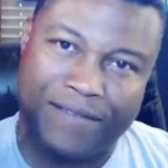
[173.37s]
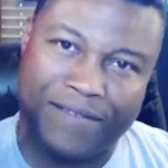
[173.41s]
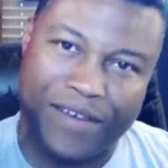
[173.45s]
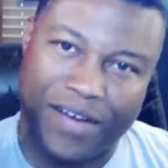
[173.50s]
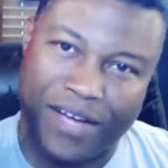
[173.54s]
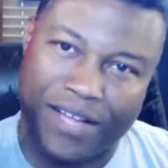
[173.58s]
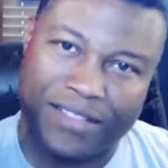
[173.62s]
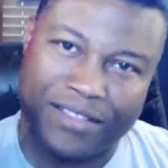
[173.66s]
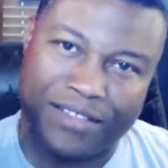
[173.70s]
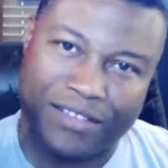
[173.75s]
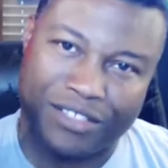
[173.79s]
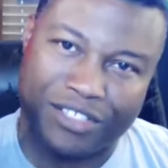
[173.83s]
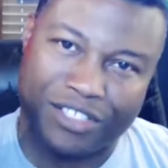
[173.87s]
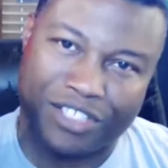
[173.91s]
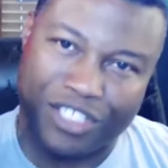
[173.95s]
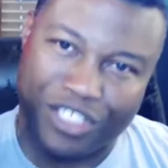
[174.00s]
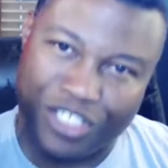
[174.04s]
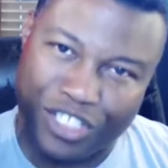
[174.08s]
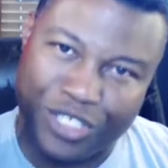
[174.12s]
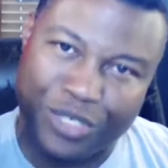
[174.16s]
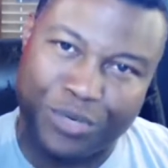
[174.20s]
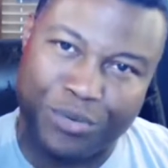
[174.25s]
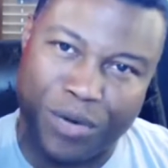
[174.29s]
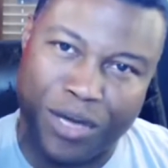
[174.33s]
others to
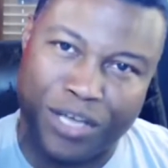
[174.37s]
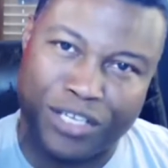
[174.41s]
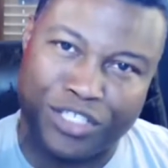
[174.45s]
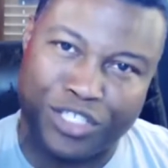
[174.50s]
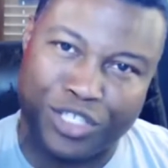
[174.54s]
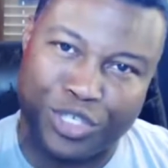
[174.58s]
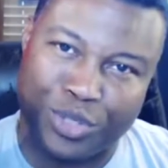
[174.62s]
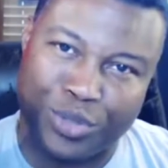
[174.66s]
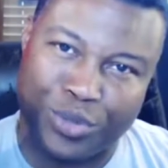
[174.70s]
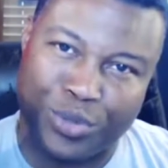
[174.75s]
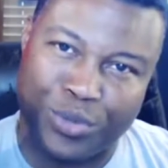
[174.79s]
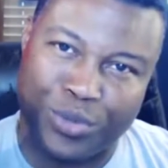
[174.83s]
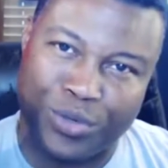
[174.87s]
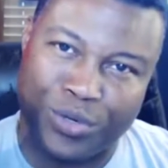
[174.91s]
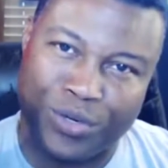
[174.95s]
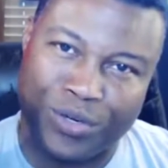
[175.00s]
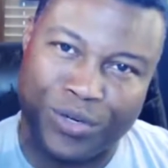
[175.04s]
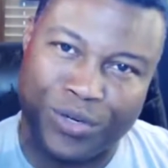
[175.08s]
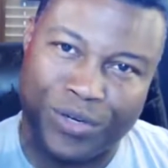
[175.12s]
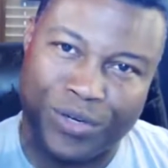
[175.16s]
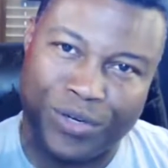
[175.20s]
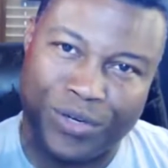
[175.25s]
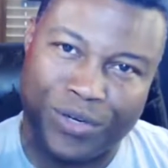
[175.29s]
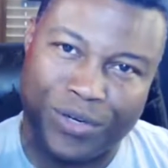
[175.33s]
do unto
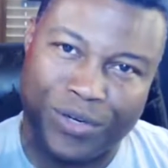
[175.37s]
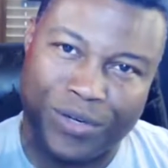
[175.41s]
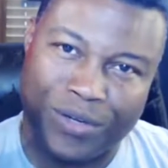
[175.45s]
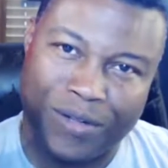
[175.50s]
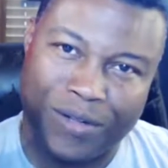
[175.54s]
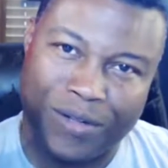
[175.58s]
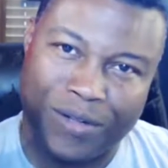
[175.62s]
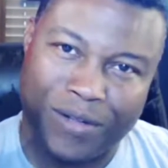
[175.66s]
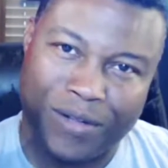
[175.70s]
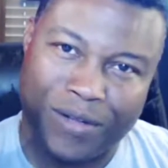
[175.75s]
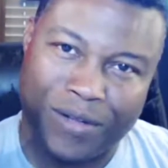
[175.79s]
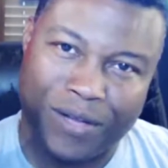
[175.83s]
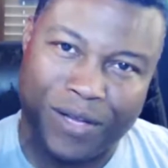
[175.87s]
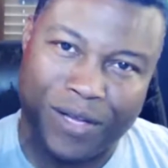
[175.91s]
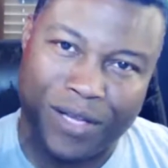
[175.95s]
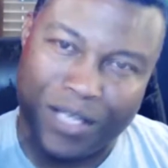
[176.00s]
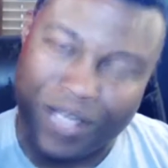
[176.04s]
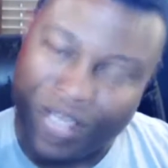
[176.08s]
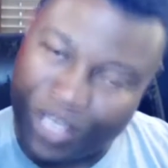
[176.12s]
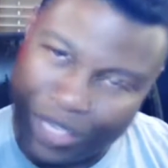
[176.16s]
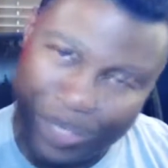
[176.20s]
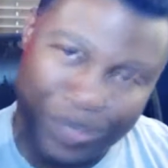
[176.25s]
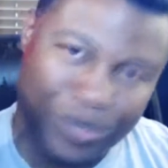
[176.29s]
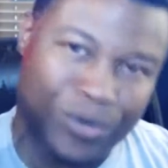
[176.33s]

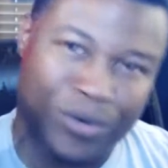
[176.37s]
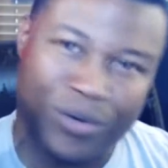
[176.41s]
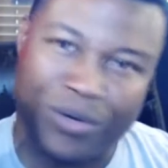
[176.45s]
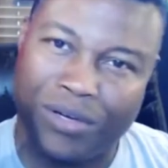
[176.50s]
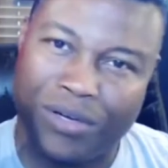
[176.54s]
you.